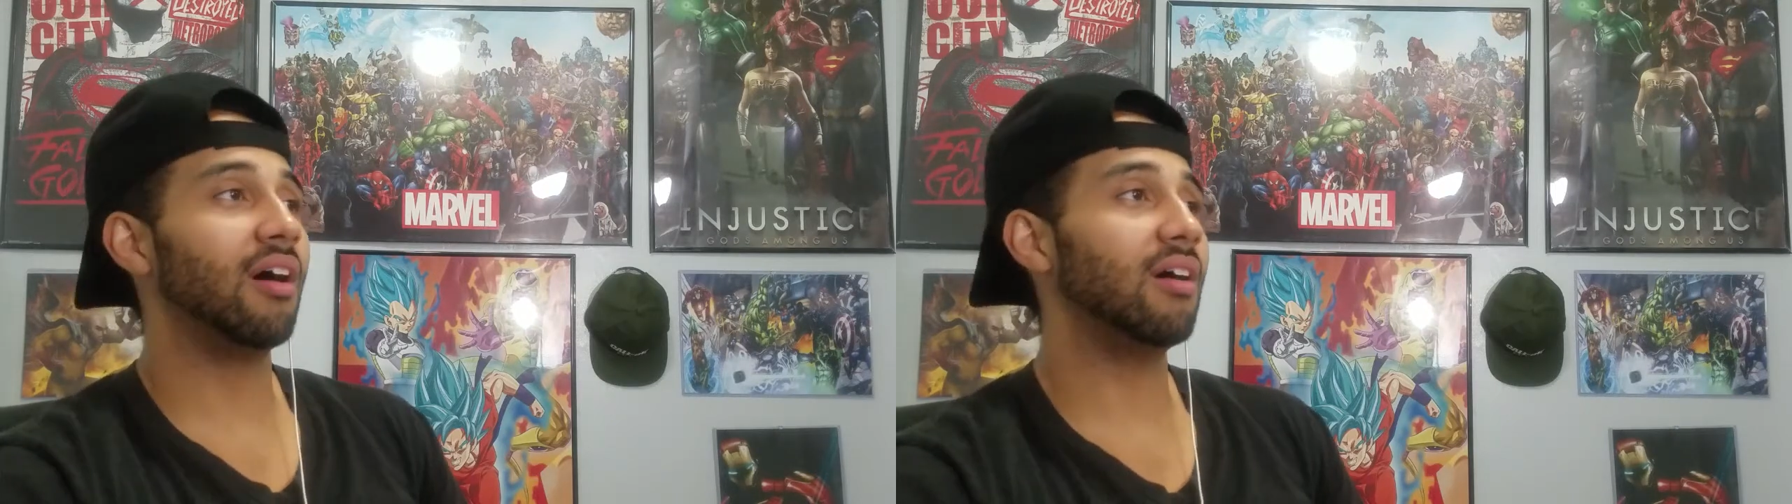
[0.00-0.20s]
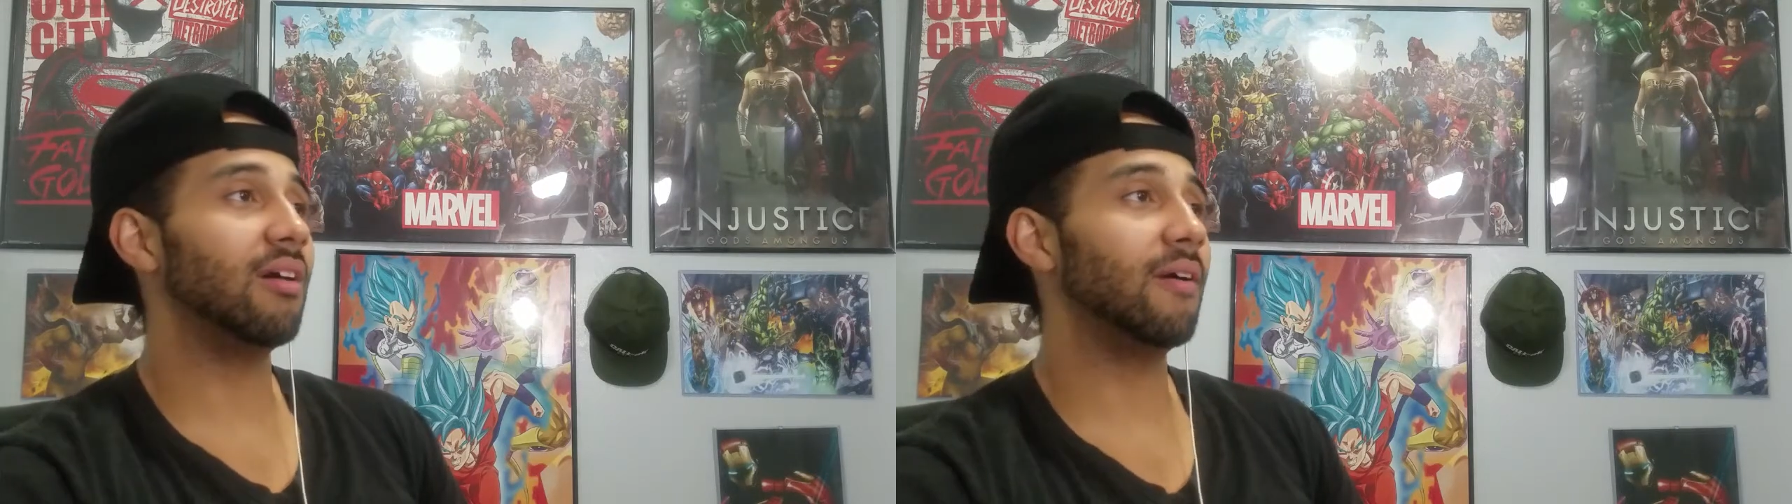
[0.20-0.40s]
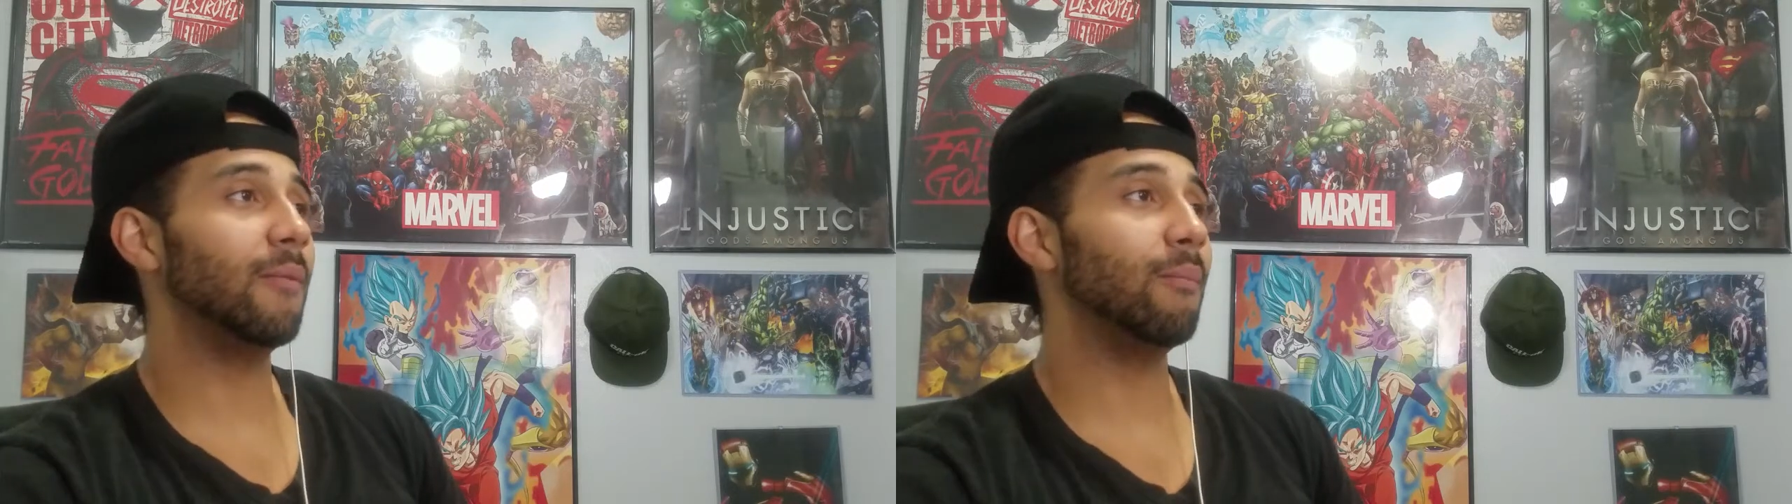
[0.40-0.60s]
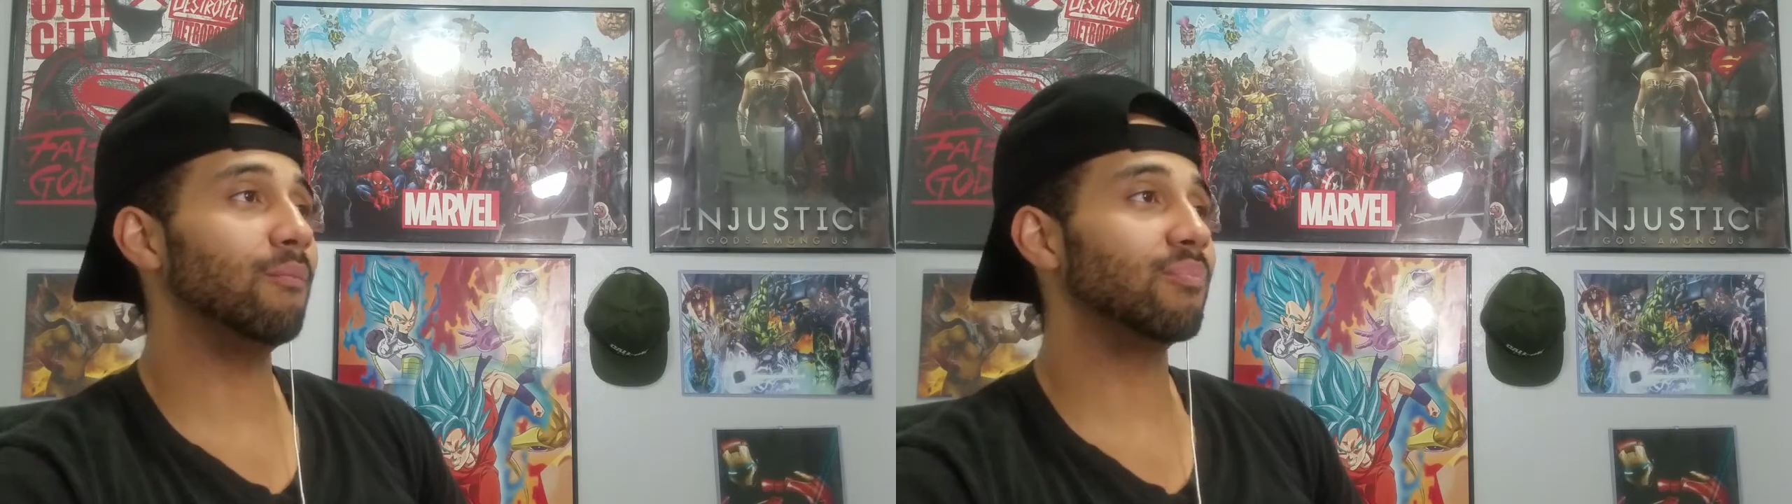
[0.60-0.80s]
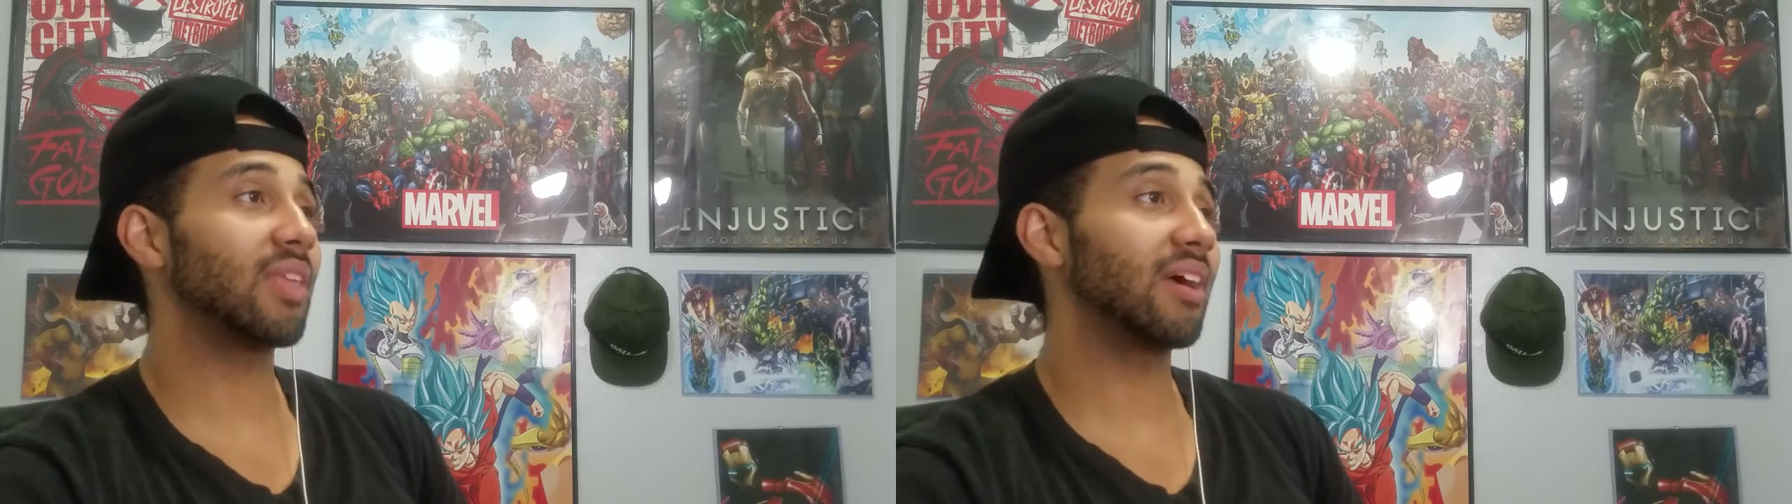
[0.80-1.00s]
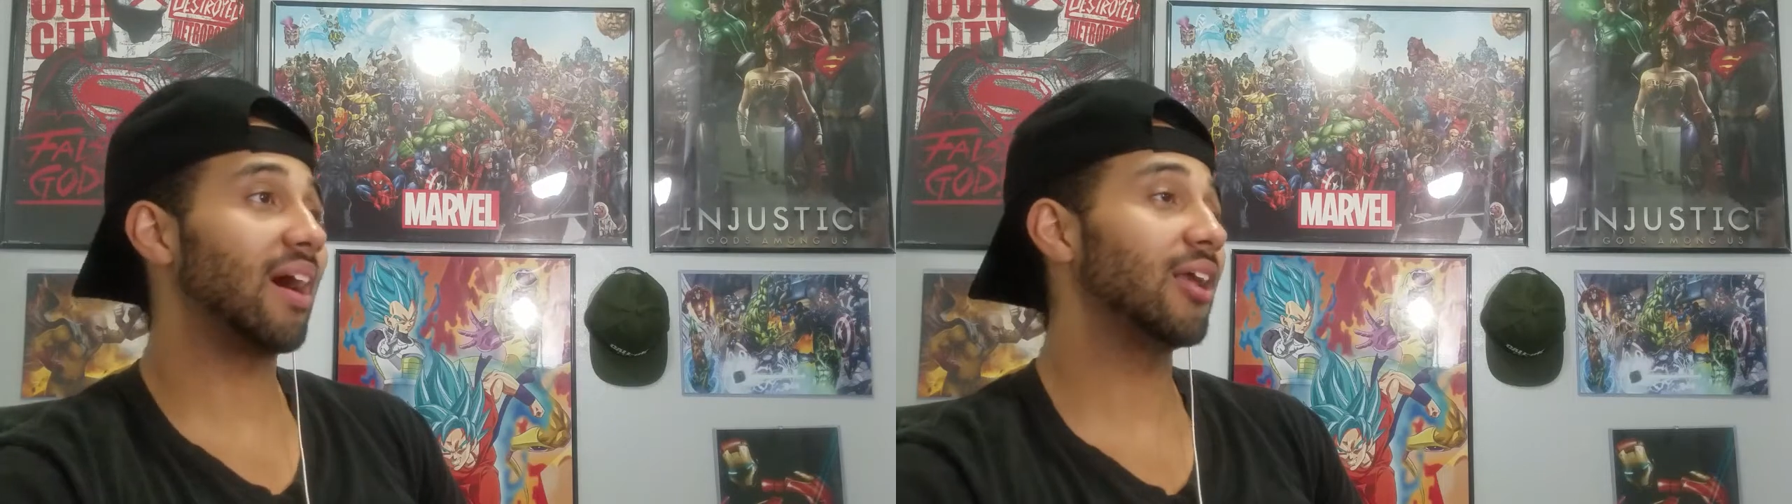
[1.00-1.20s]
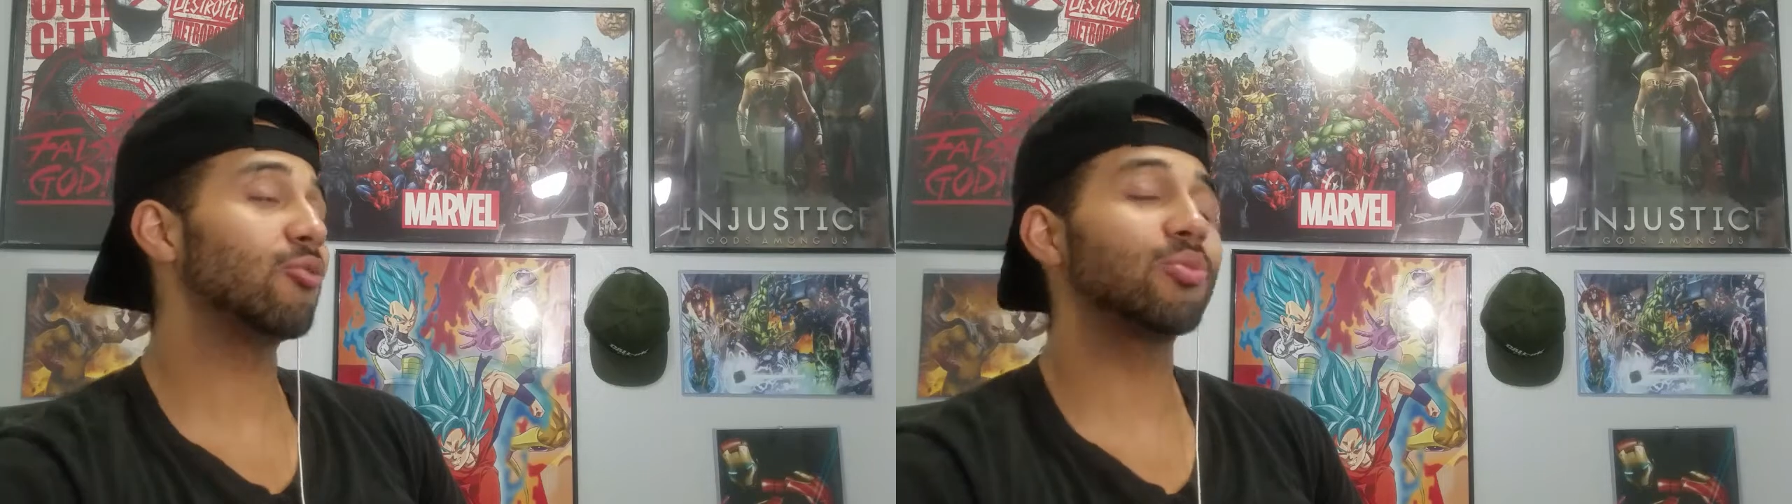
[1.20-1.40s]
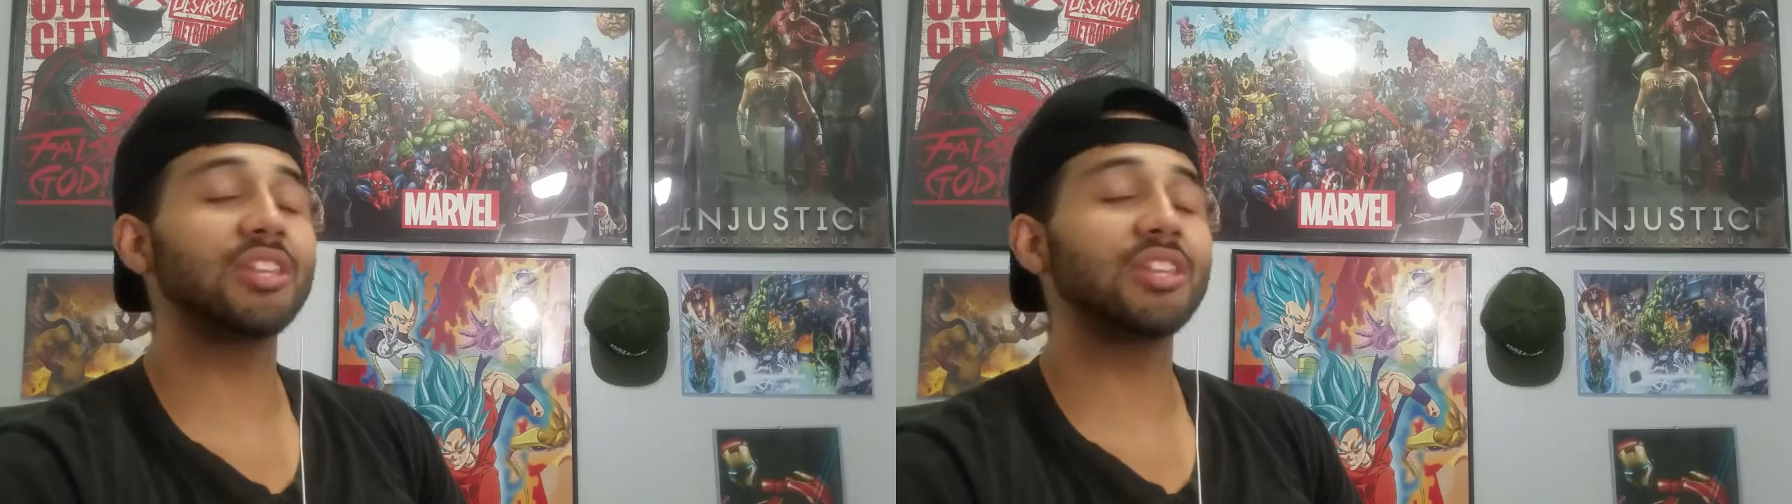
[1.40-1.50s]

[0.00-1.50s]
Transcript: Um, I don't